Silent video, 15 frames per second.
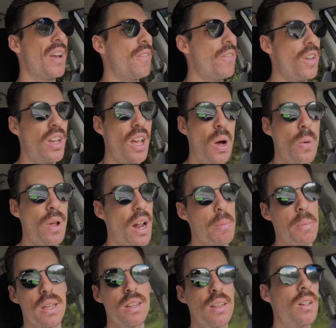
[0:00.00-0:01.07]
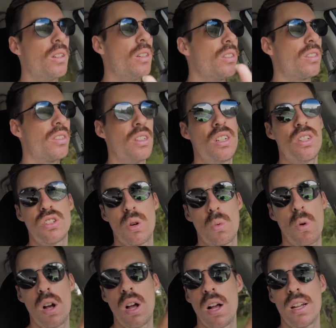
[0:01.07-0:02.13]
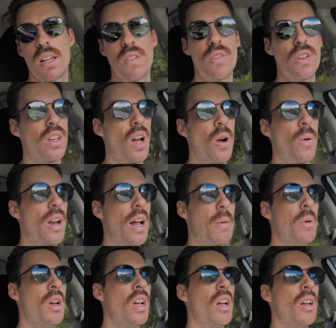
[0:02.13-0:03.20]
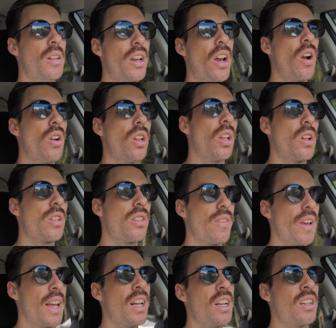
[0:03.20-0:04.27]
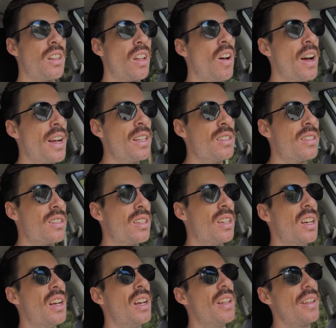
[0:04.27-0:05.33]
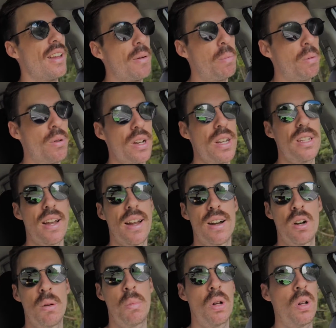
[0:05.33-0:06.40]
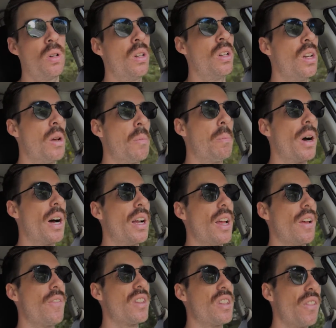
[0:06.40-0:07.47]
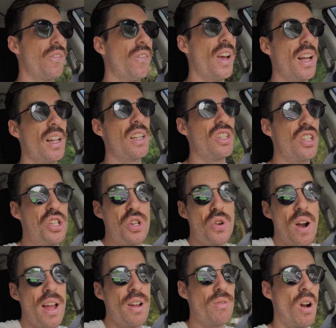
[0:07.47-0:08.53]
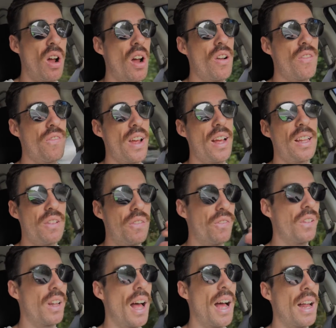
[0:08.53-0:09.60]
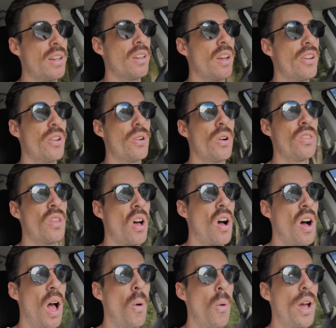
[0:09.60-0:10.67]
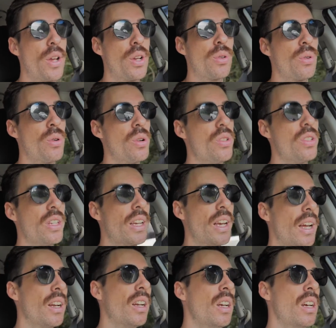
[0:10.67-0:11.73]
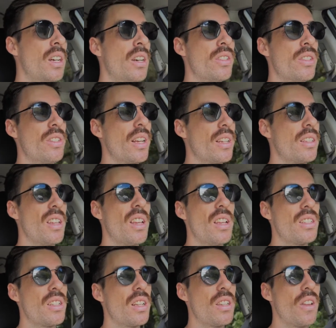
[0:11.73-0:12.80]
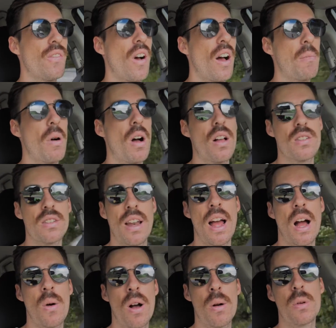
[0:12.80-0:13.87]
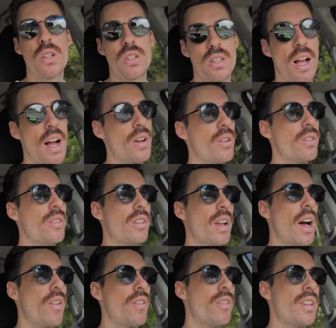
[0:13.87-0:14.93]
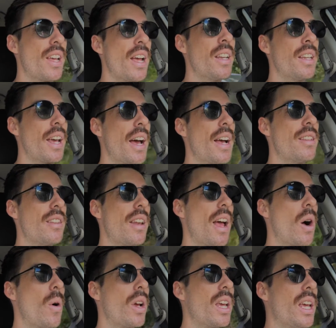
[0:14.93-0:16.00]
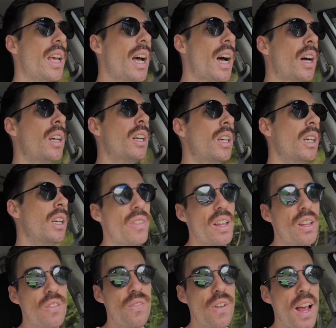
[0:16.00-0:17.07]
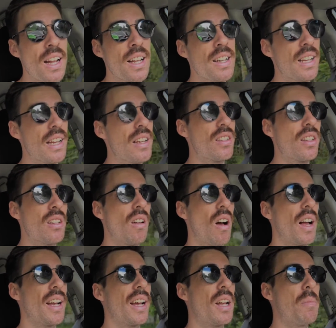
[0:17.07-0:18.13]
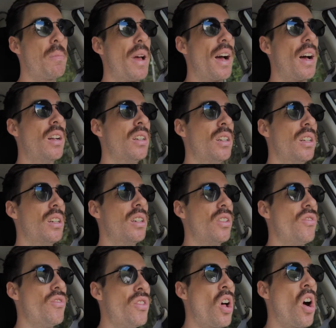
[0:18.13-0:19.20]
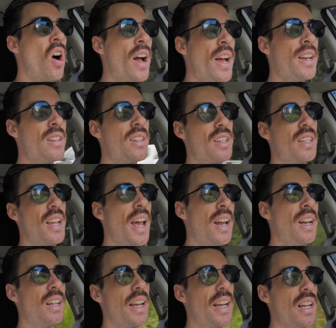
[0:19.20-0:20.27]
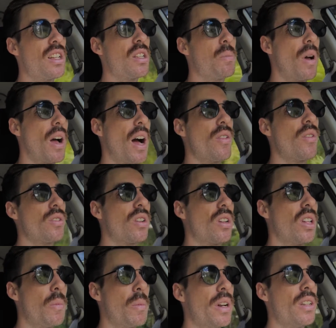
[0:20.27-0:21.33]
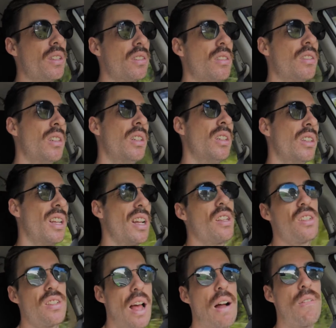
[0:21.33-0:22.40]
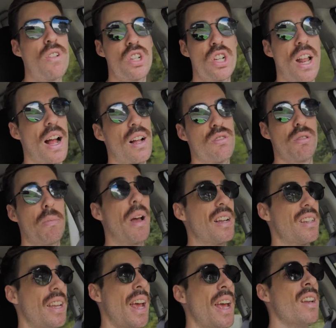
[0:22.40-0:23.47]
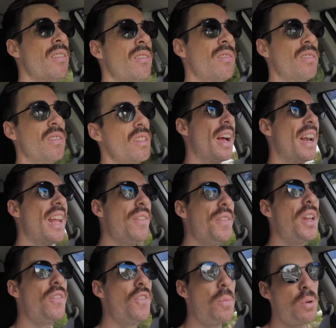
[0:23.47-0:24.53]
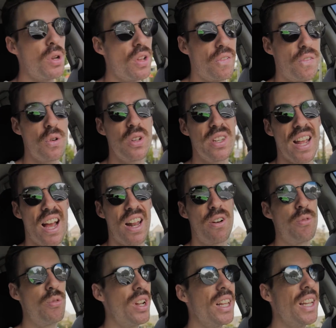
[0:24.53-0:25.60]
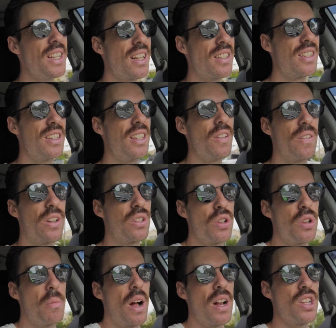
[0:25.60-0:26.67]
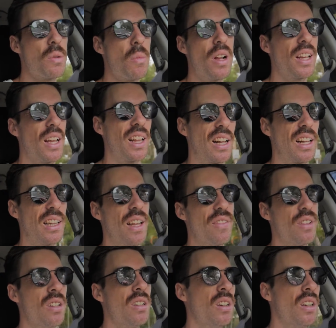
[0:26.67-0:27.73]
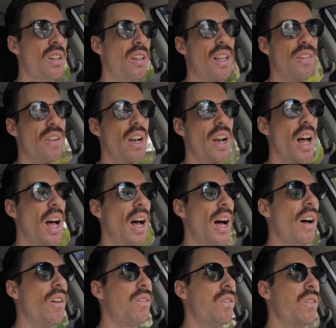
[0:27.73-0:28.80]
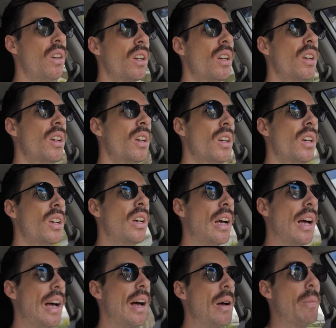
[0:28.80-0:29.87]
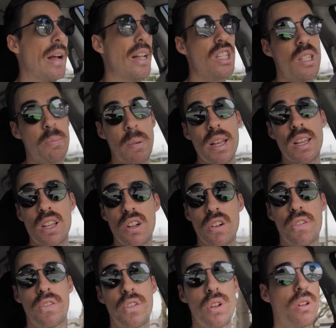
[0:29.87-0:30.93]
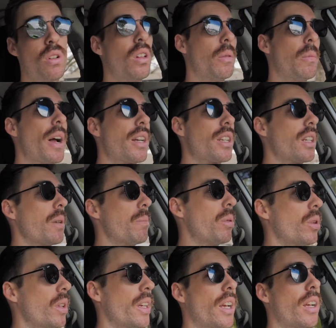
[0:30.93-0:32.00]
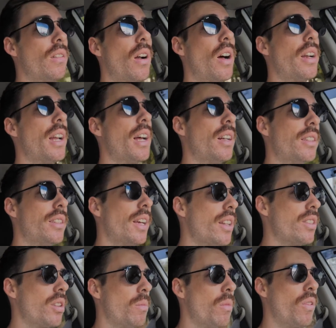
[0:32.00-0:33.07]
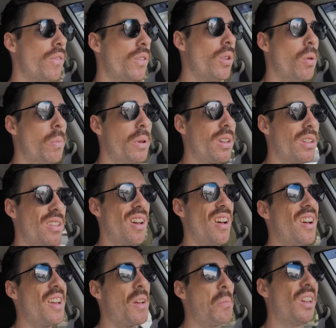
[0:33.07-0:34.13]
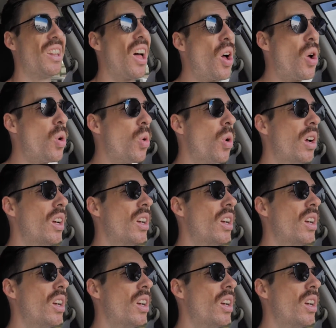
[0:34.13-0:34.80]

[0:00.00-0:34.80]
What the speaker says: If you're going up hills to work, if you're going up, you know, lots of inclines, they're pretty terrible. But if it's a fairly straight road, fairly flat, you know, you're on the highway cruising at 60, 65 miles an hour, which is 100, 110 Ks an hour here, it's fairly decent. I get about 9 to 10 litres per 100 kilometres. Let's just average it out to about 10. And even if you put your foot down, it really doesn't differ too much. You might get like 11 and a half. And speaking of fuel, I'm actually pulling in right now to get some more fuel because I am low.